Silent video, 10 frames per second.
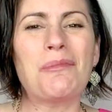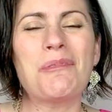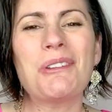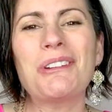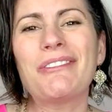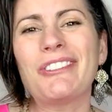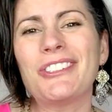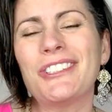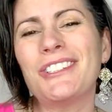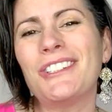
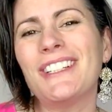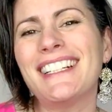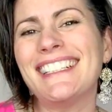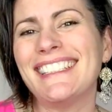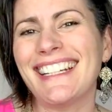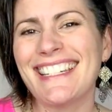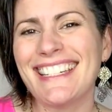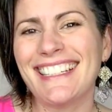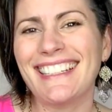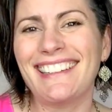beautiful attention.